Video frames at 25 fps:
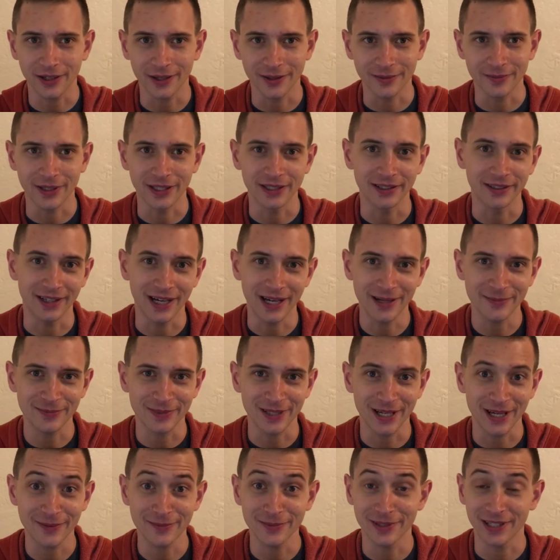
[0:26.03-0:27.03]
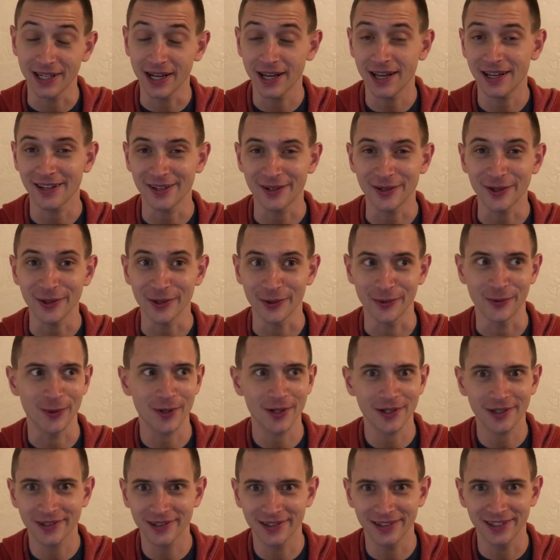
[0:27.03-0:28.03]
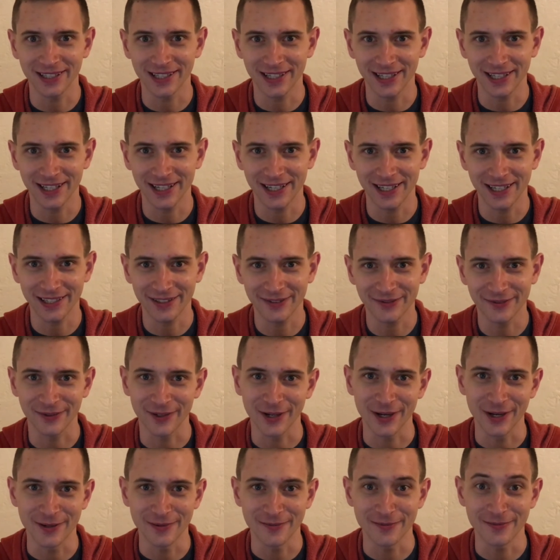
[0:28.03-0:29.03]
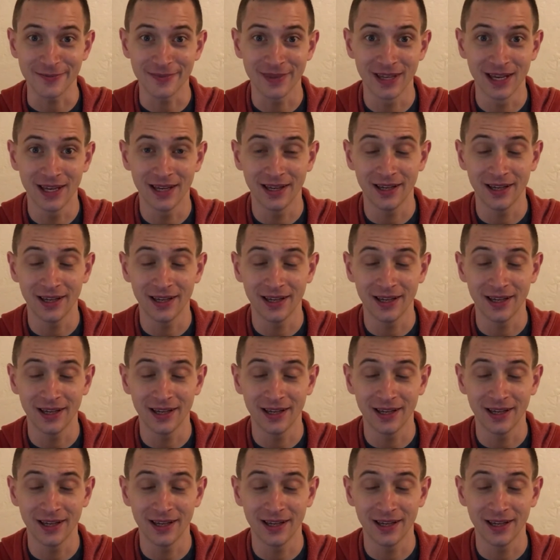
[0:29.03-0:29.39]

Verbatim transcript: on the laptop that had all the work that I had from